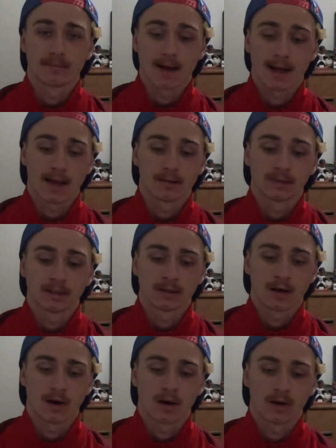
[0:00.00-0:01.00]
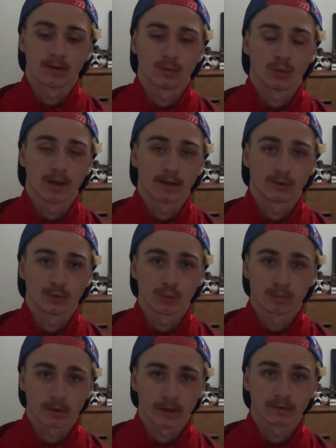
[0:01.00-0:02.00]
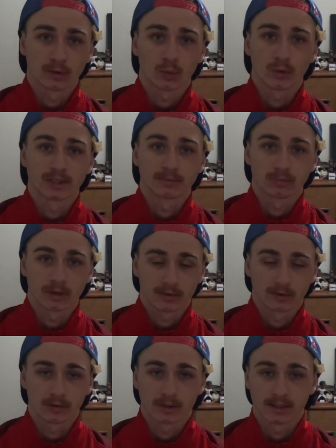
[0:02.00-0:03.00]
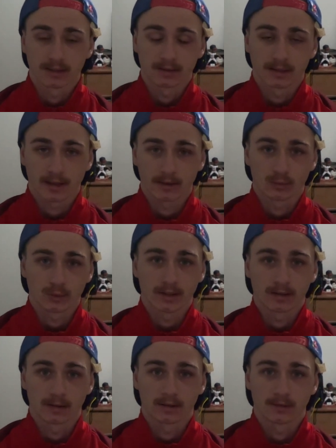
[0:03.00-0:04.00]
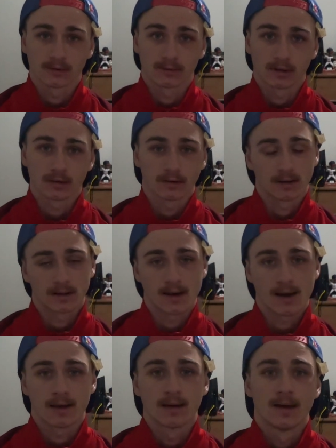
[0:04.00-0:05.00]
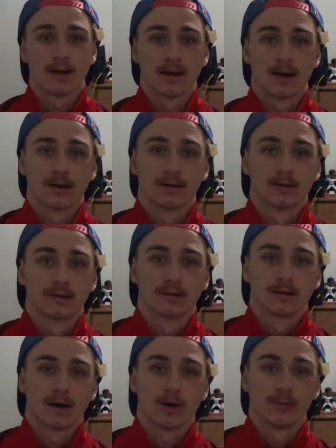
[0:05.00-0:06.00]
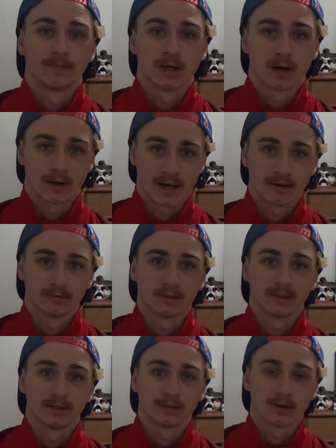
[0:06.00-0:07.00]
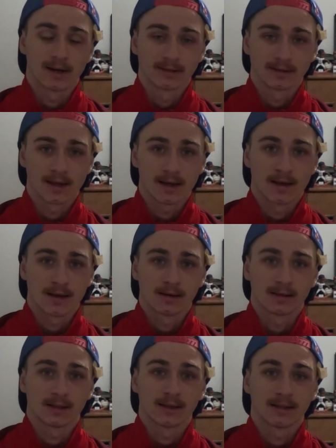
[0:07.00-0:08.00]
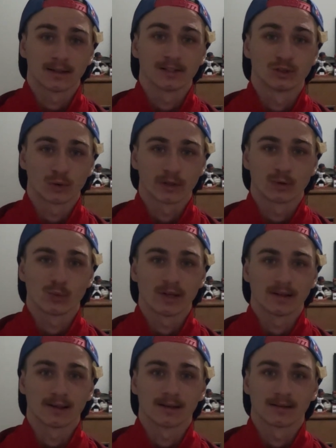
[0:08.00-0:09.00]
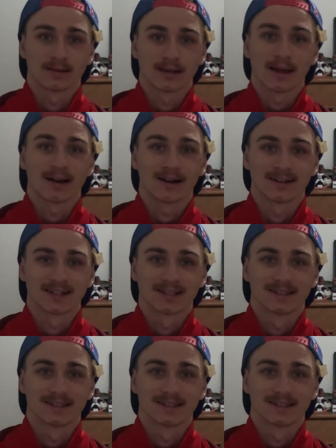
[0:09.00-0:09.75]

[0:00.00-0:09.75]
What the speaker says: Miami, all the way to Bristol, which Bristol is next weekend. So other than that, I hope y'all have a great day and enjoy your weekend. Take care.